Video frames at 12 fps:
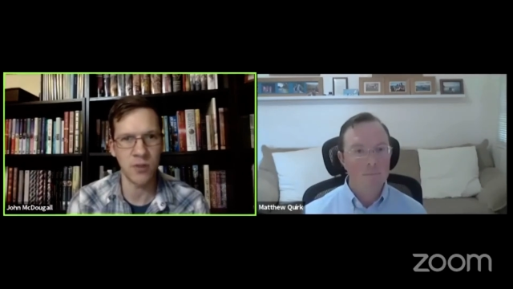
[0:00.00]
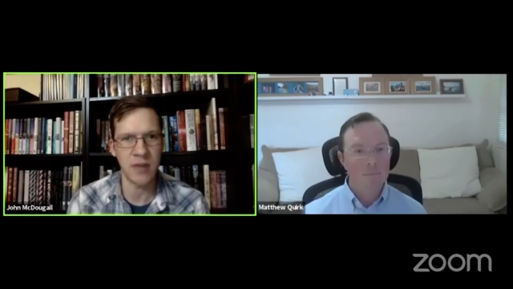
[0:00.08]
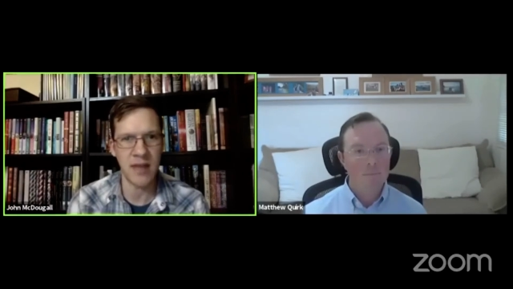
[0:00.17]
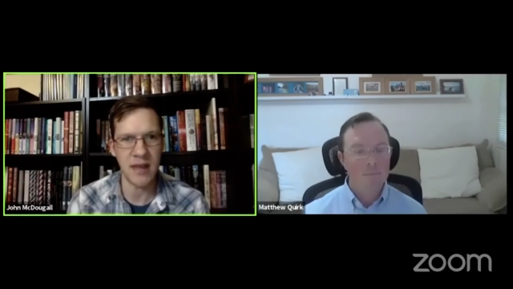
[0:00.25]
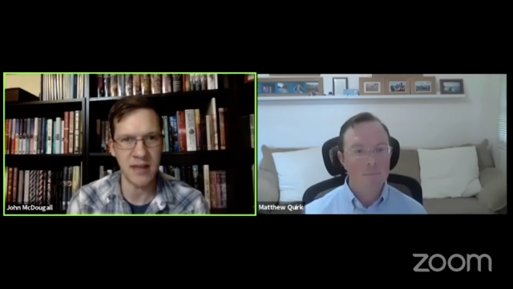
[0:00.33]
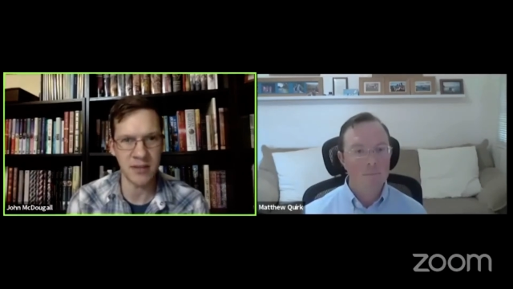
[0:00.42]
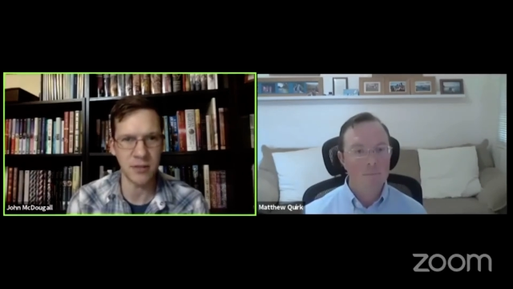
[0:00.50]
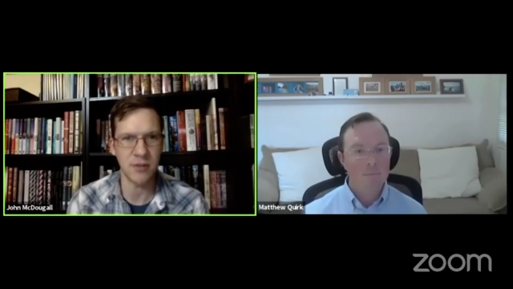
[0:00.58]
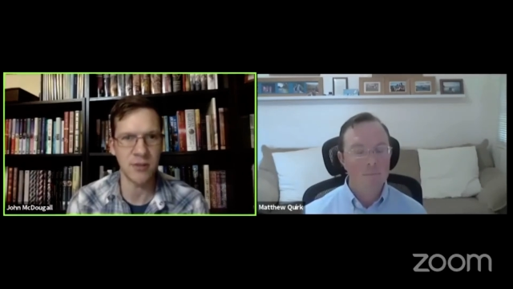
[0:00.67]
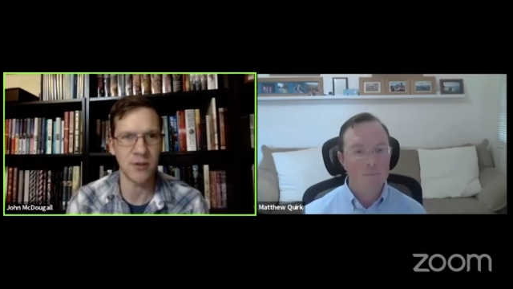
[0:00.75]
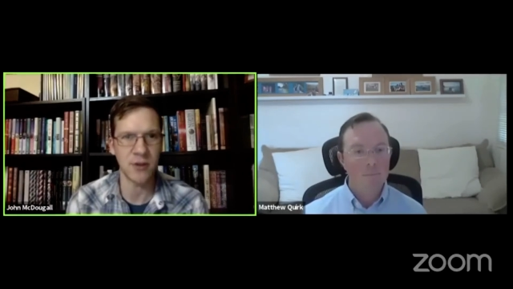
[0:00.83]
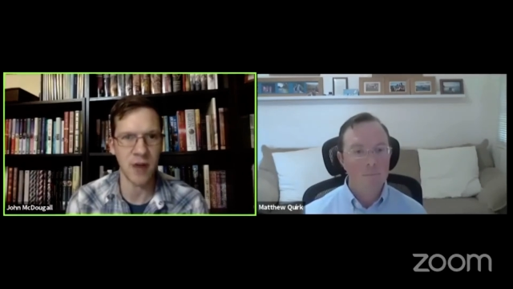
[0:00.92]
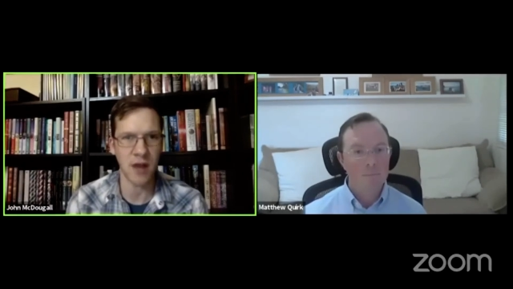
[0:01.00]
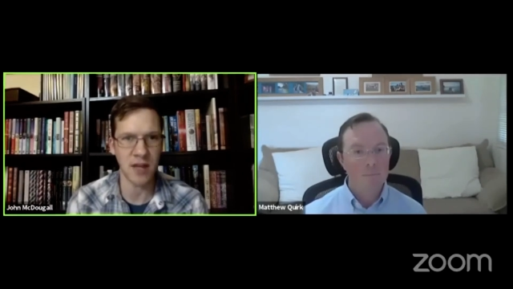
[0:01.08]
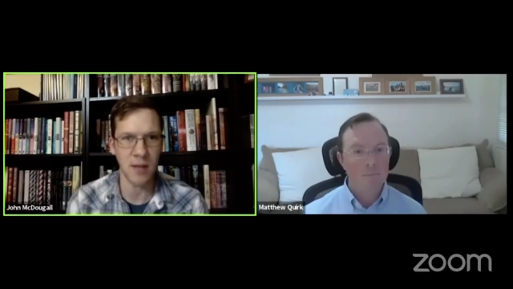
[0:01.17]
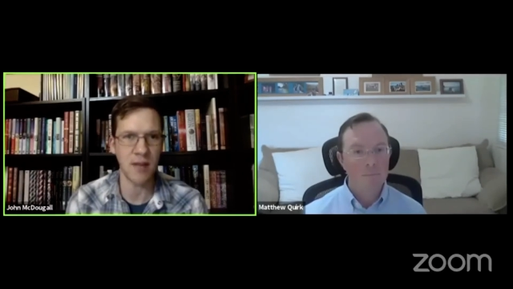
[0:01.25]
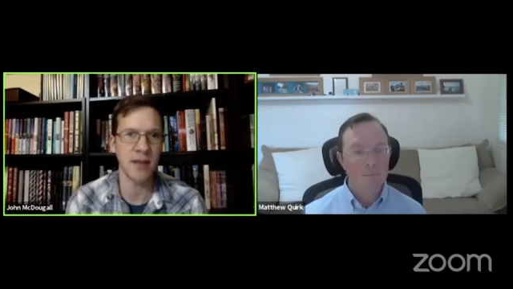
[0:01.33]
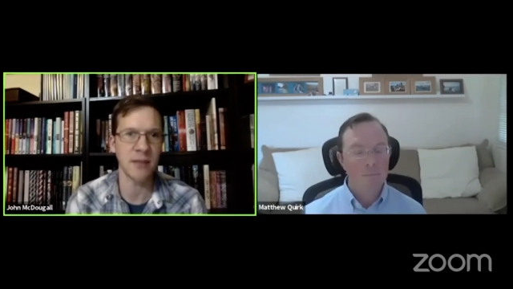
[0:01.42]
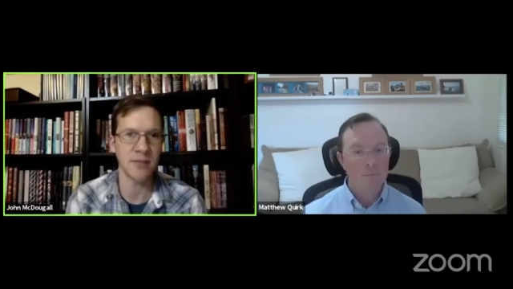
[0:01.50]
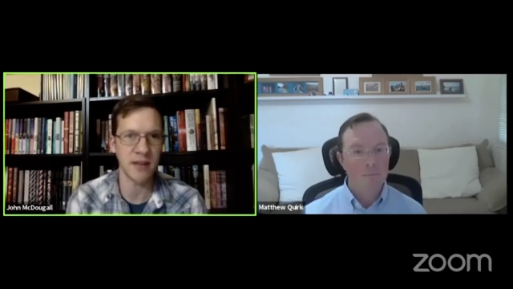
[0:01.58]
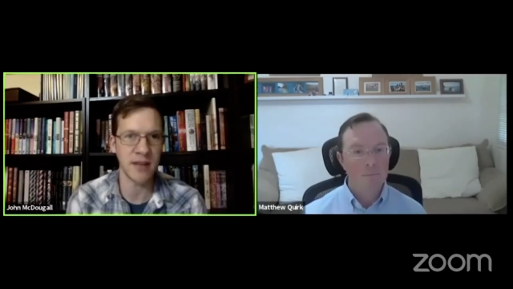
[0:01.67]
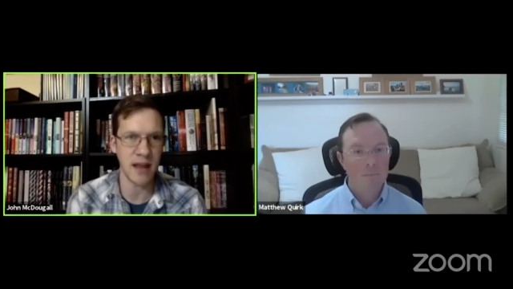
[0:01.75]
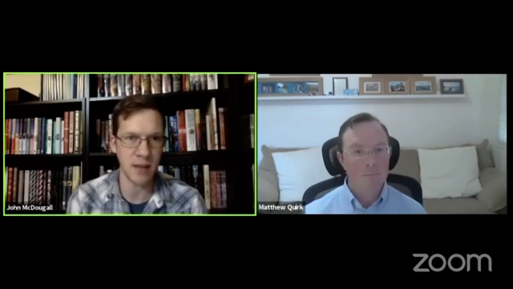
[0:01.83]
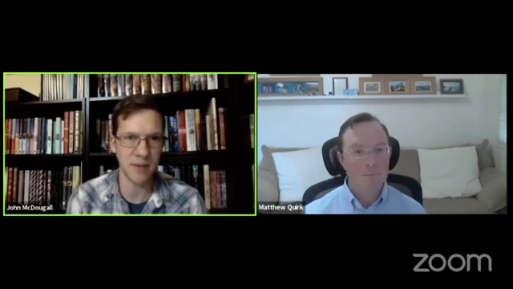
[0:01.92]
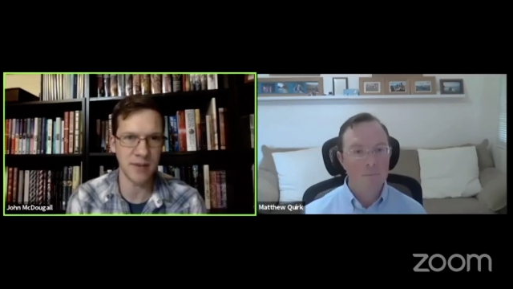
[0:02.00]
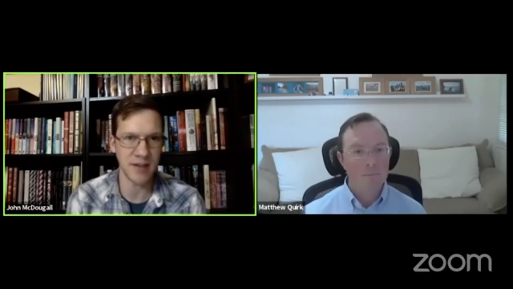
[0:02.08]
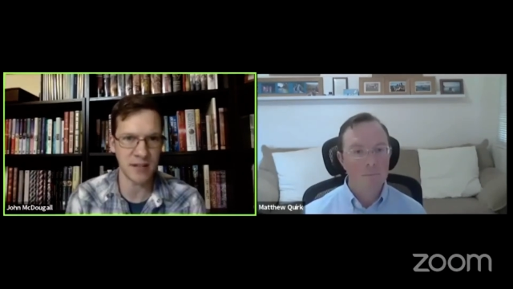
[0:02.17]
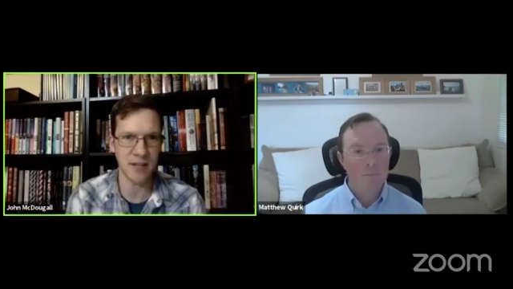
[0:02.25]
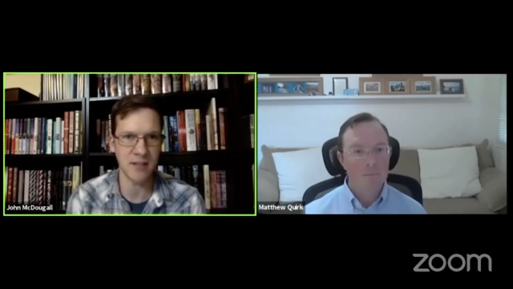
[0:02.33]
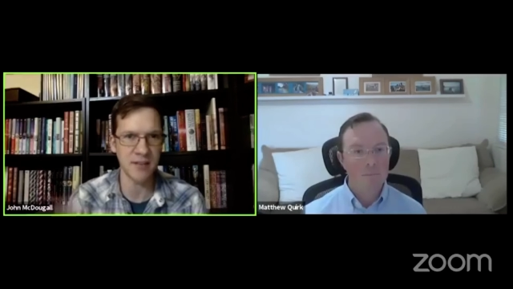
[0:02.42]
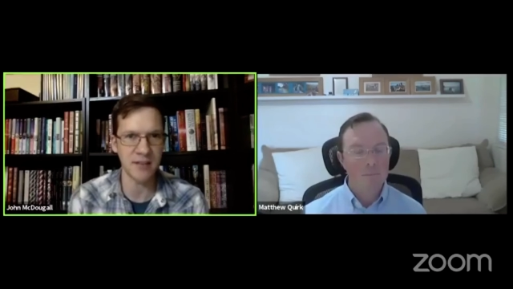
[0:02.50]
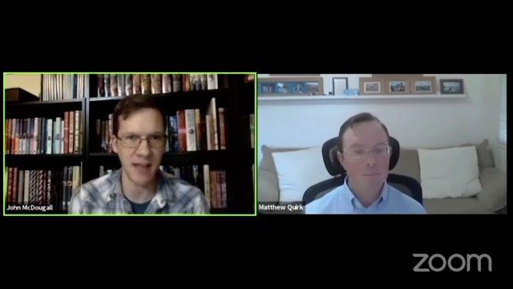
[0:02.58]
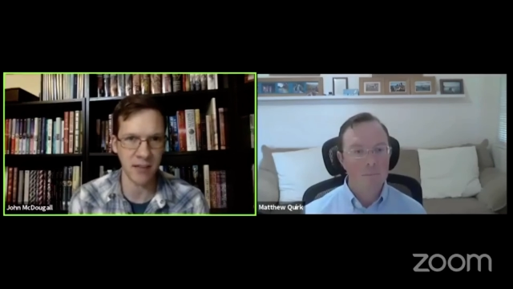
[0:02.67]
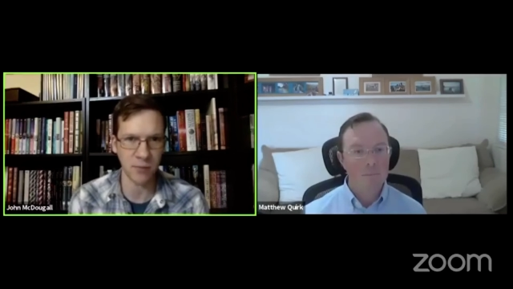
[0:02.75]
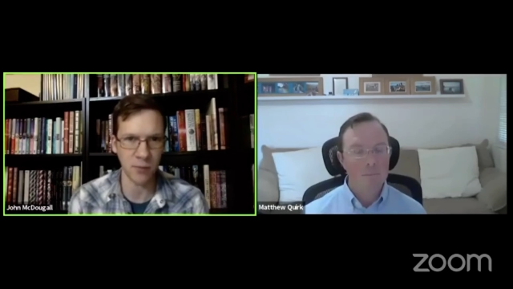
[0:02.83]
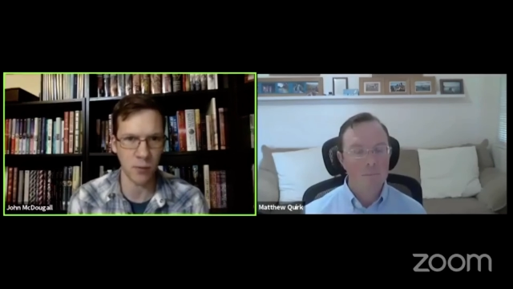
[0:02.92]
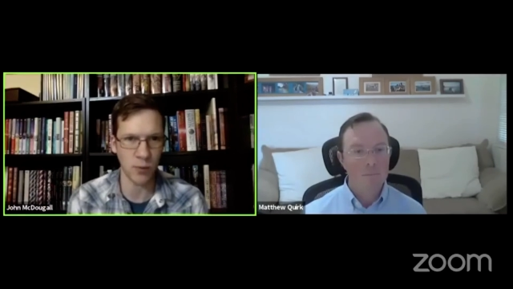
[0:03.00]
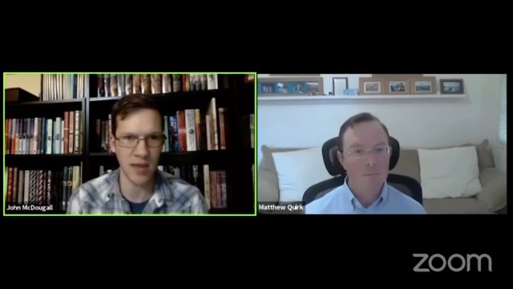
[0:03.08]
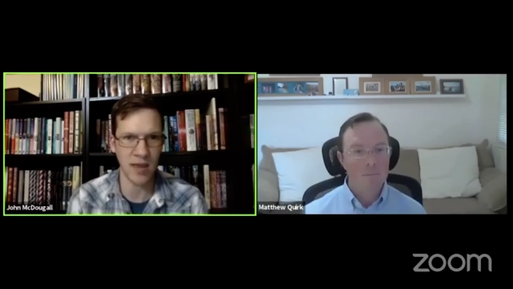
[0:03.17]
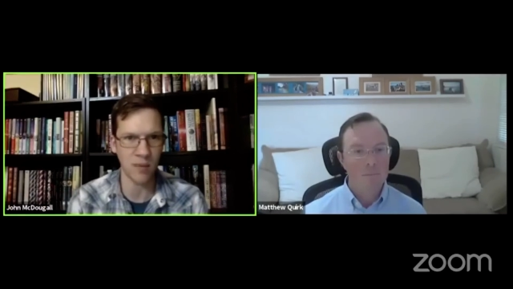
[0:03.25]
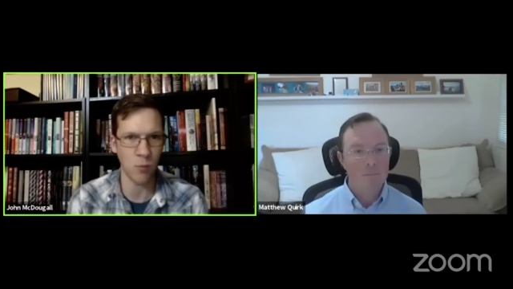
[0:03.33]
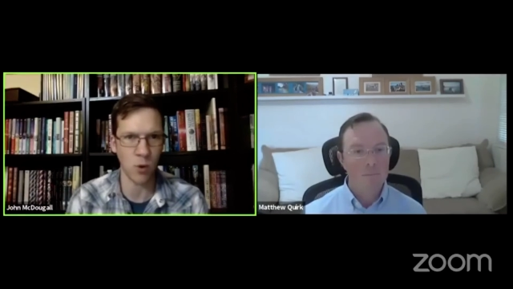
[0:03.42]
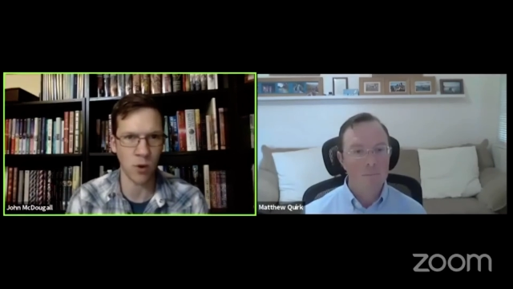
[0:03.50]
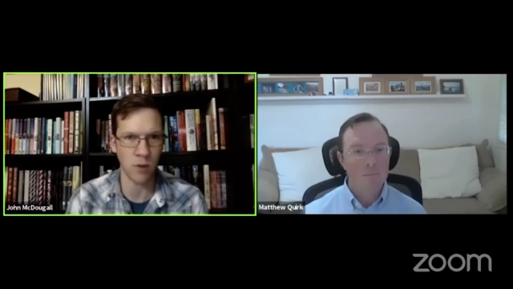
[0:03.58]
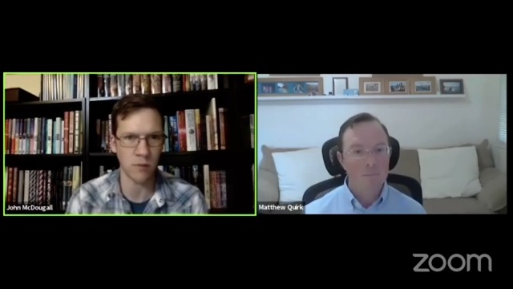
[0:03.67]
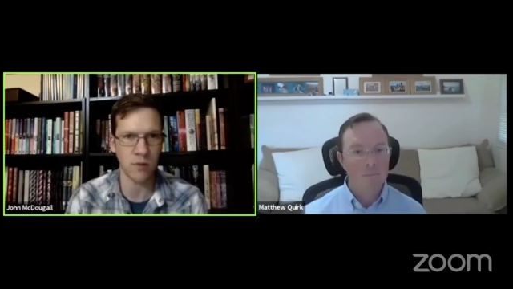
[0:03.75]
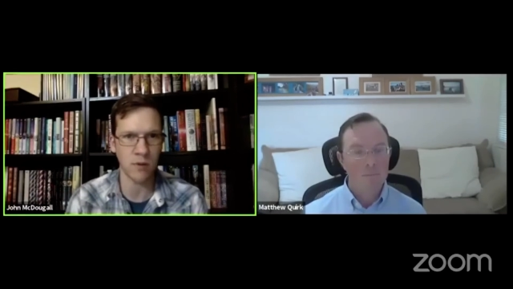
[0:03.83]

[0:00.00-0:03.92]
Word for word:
Speaker 1: an issue that they're talking about, like you said, kind of potentially this next one with kind of more